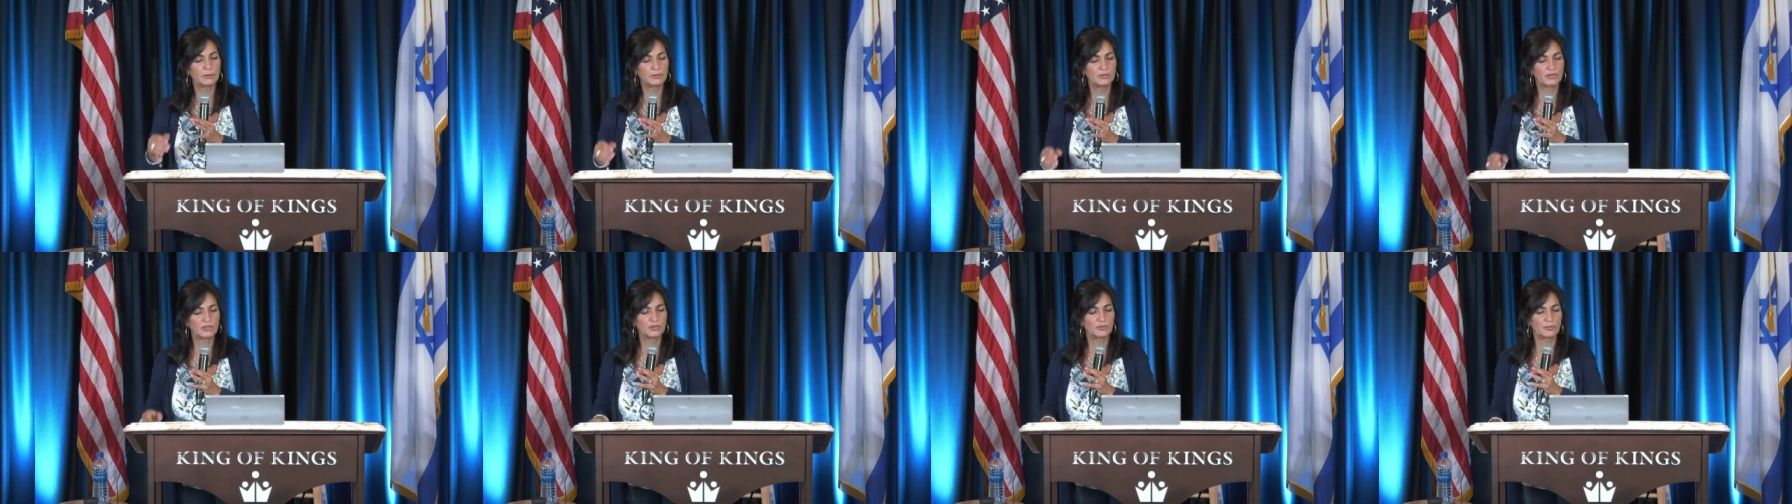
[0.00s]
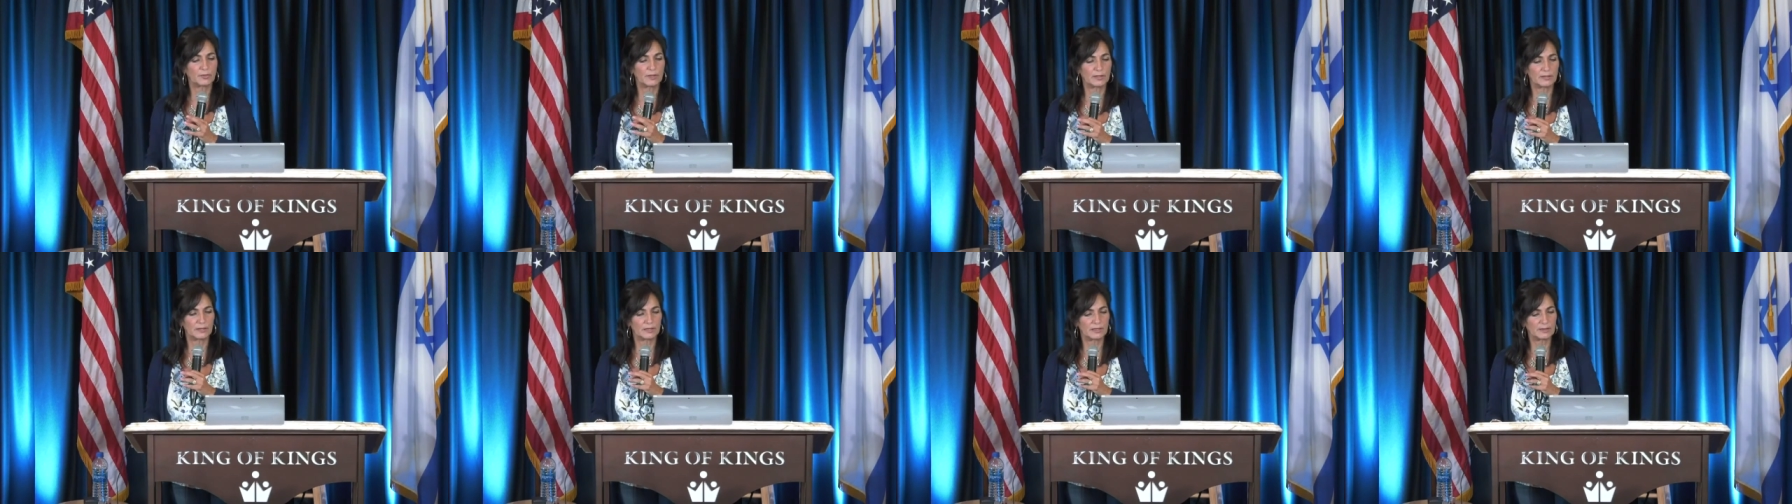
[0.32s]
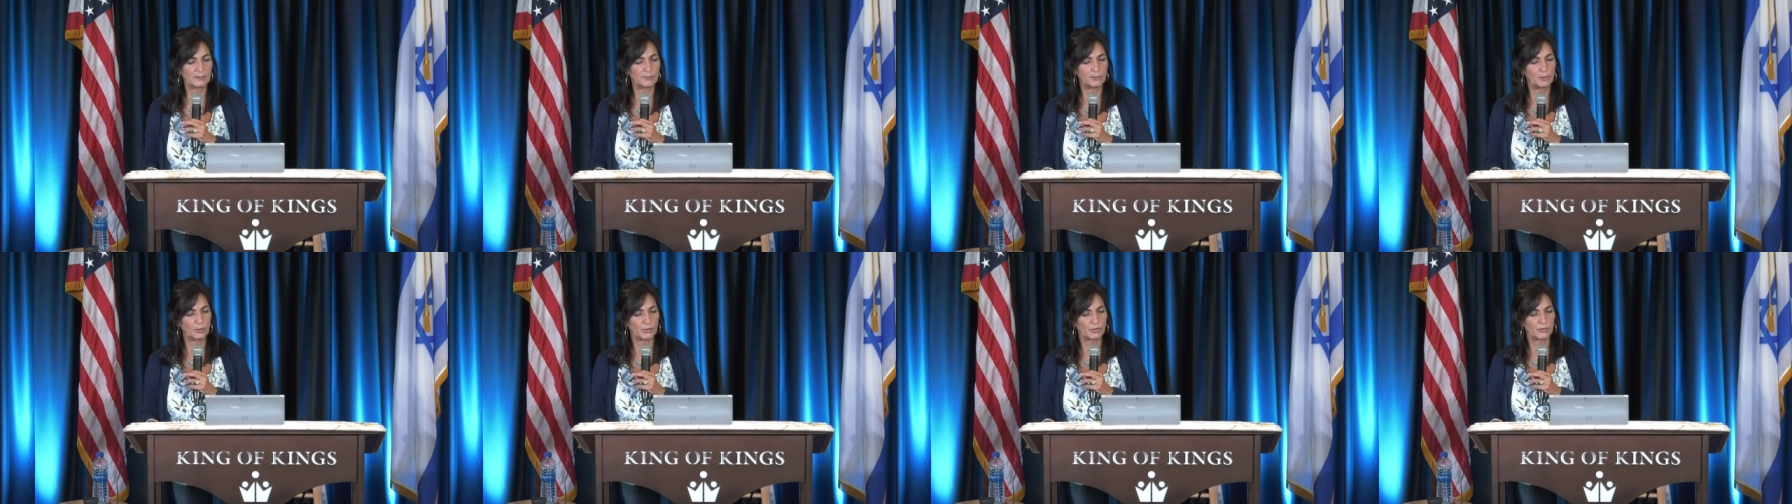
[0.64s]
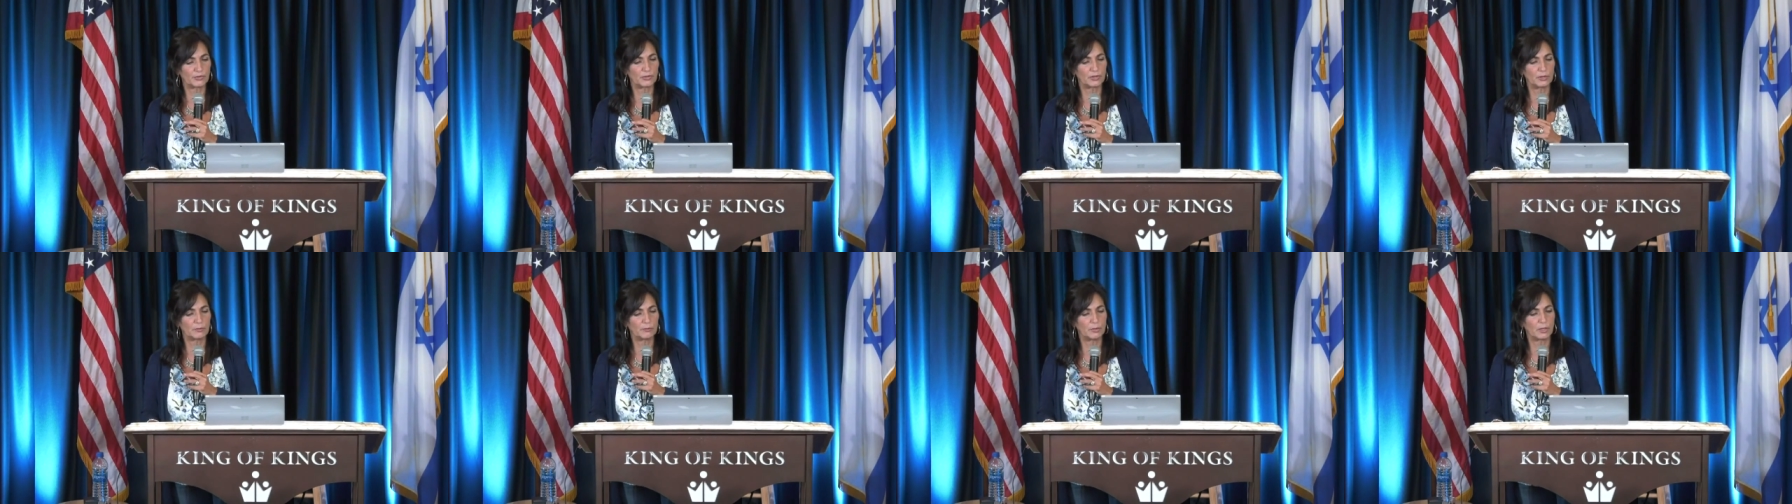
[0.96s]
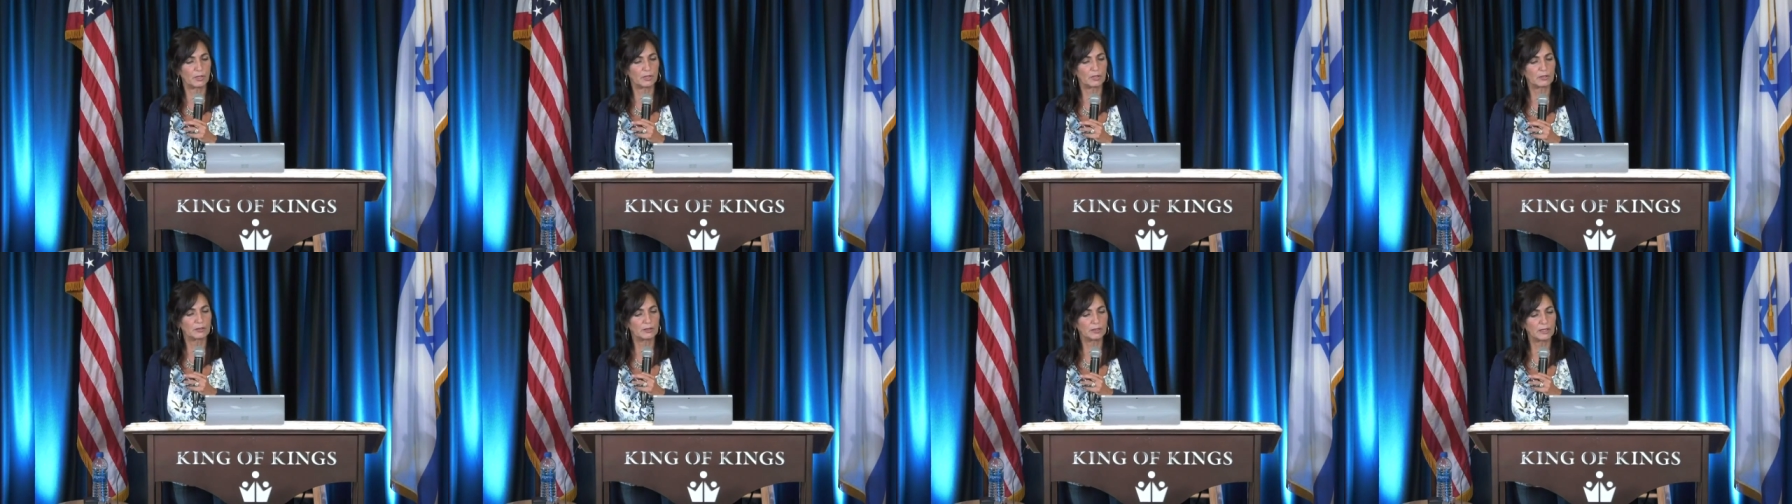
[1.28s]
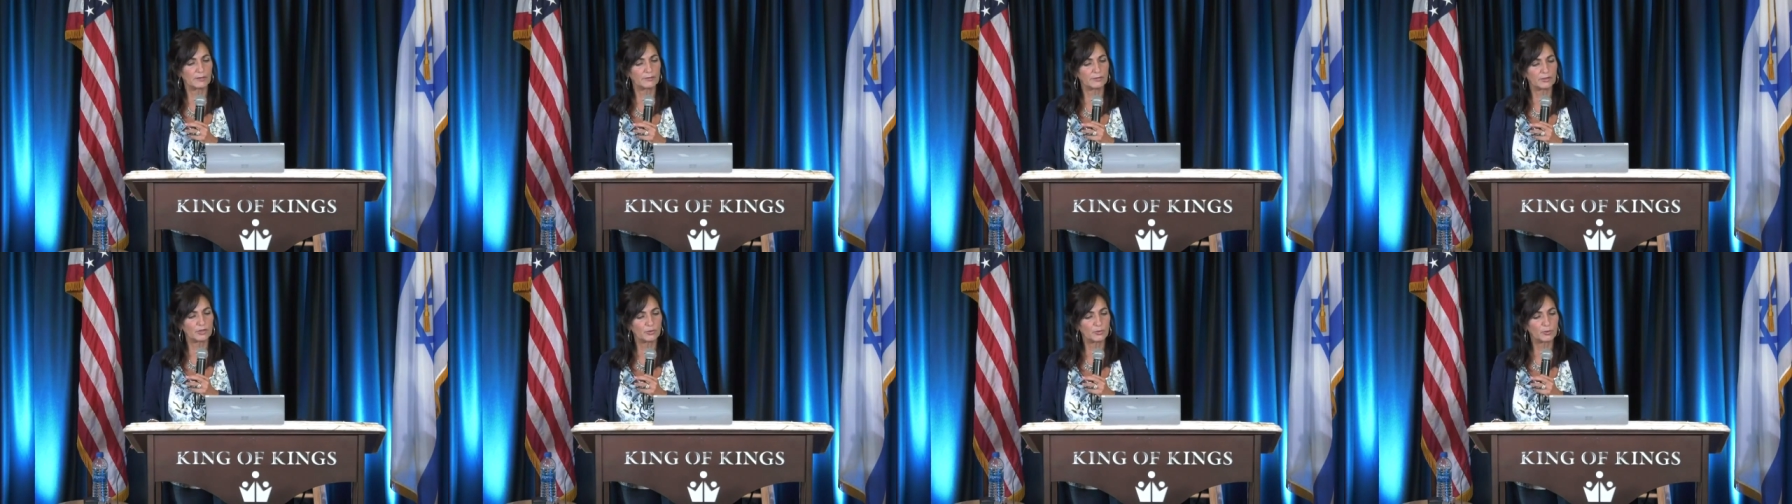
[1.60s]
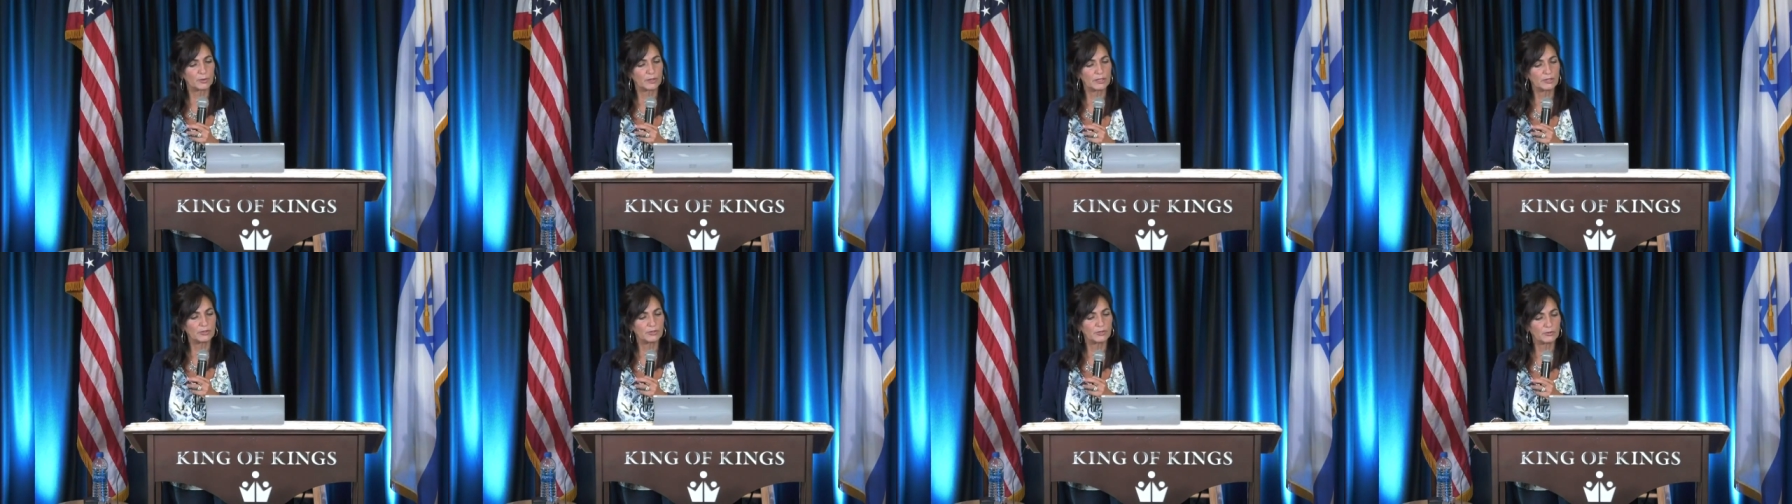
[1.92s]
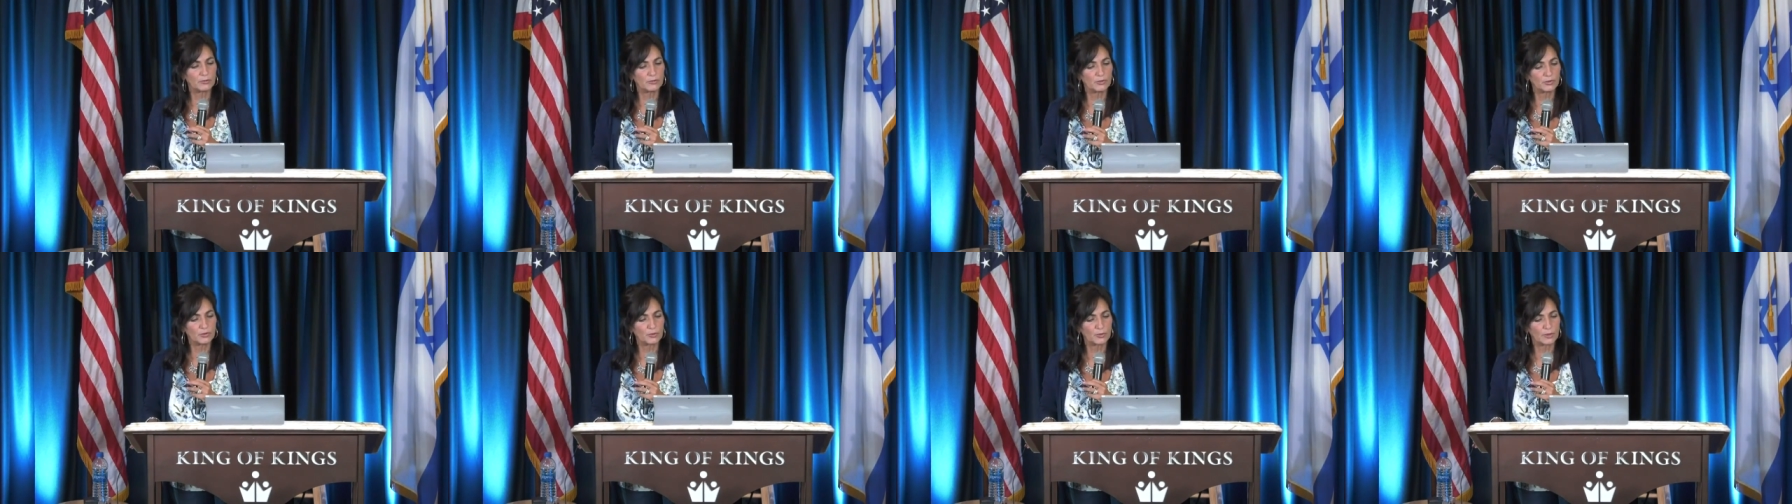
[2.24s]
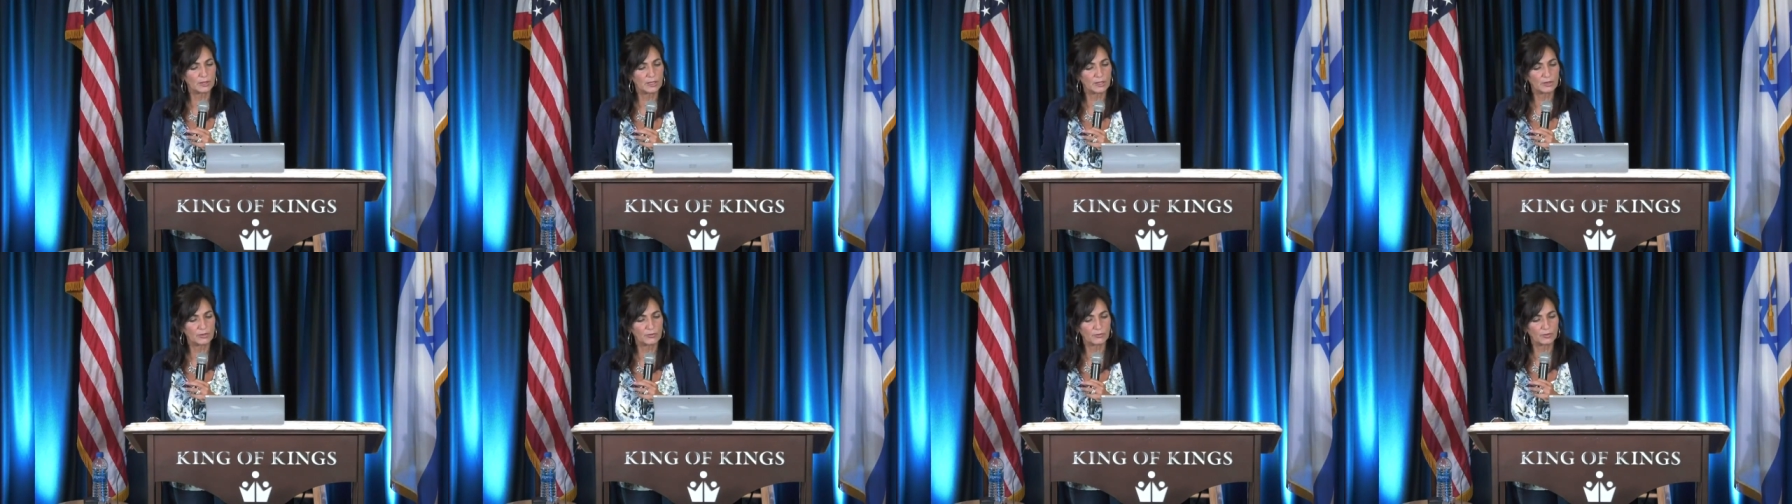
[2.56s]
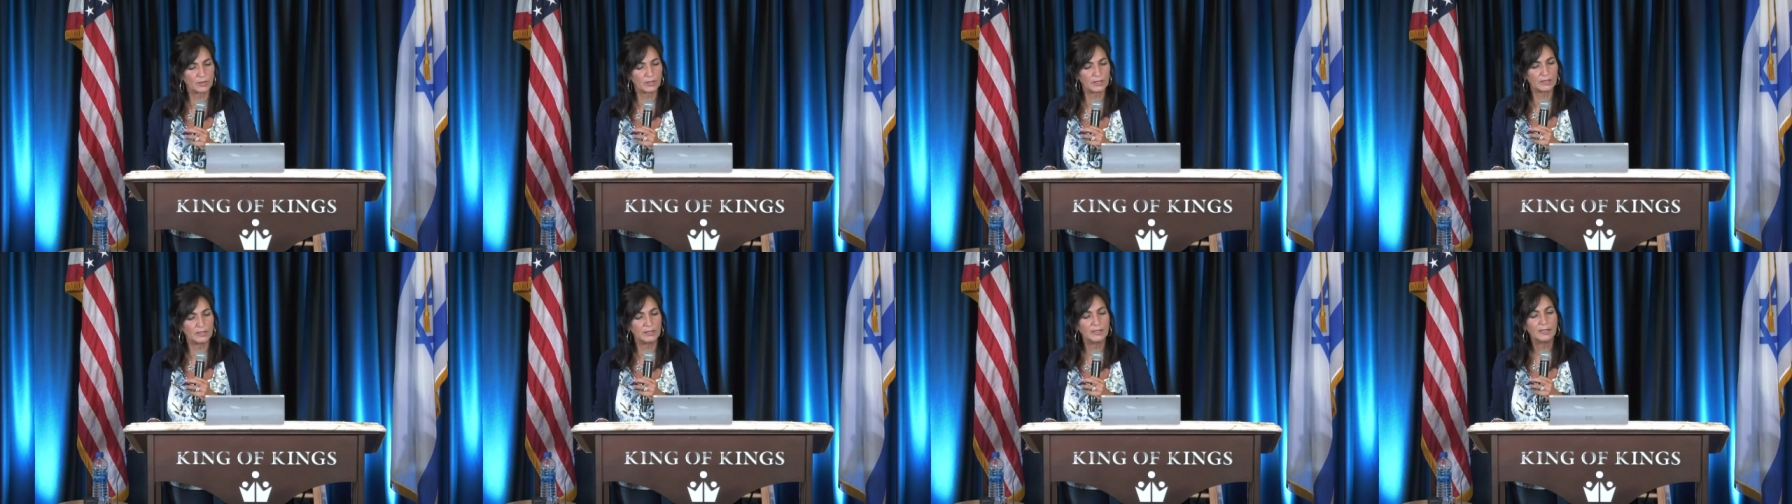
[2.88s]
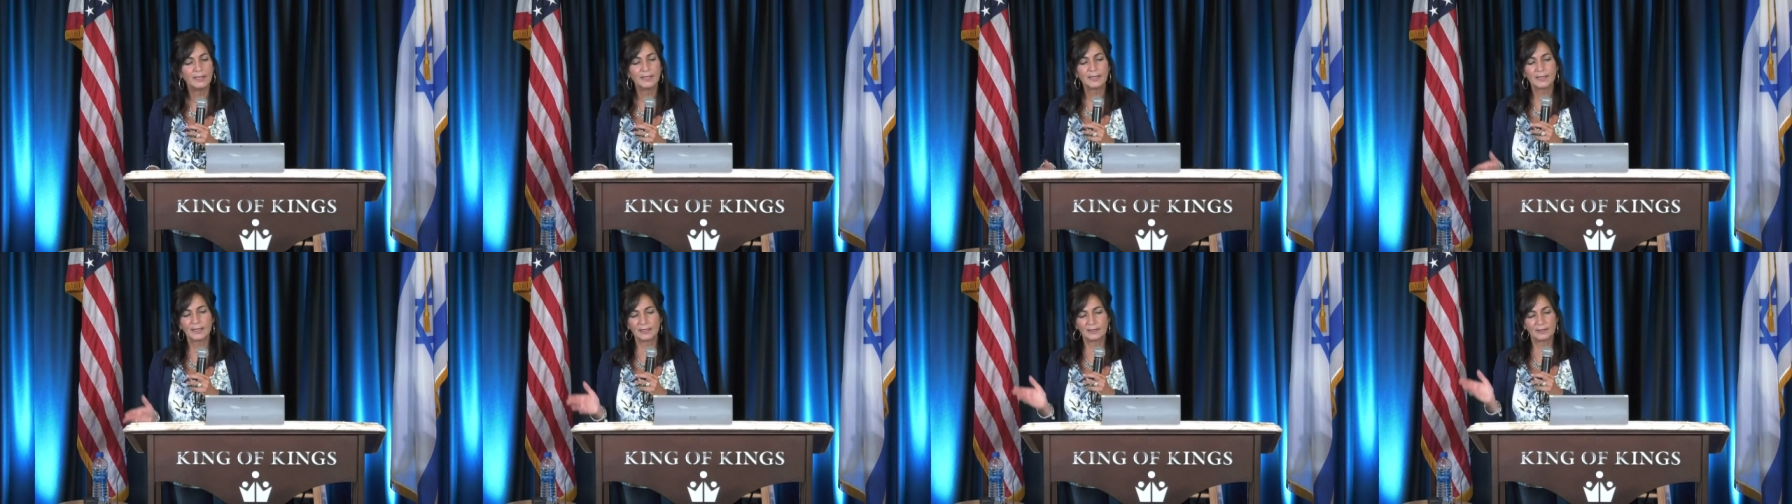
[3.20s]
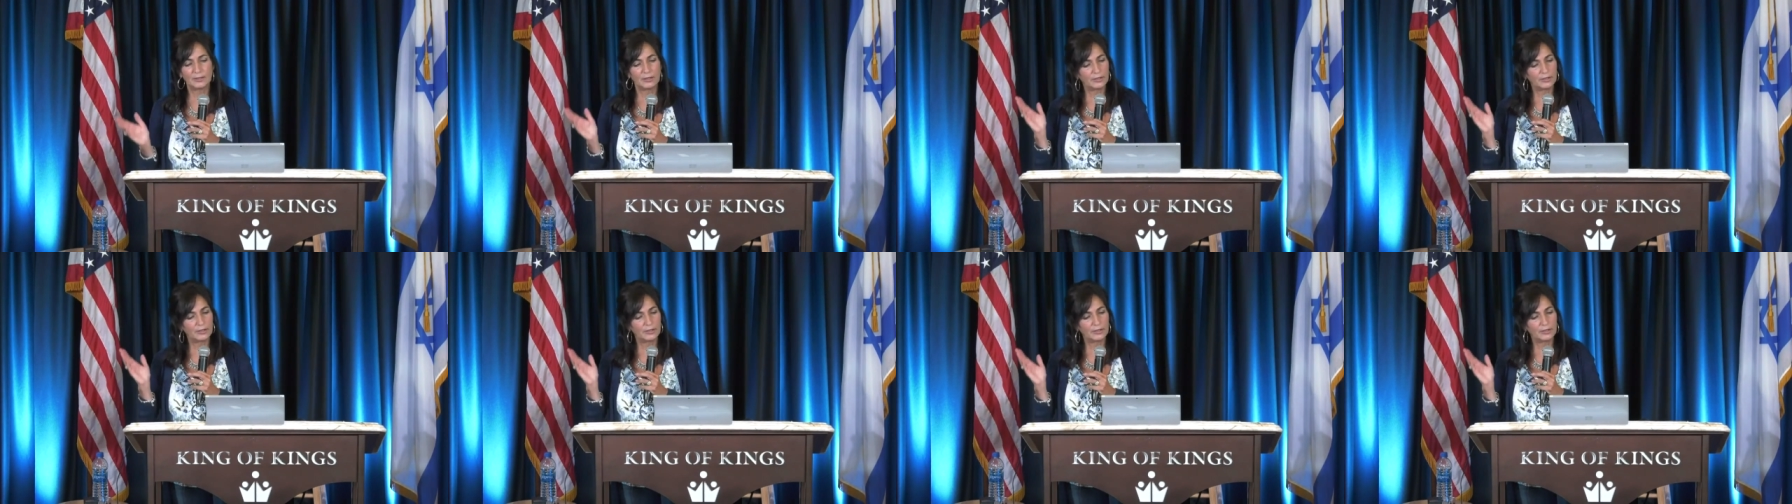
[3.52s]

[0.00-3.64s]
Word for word: But I'm going to just read this portion in Mark 11:22 and 23.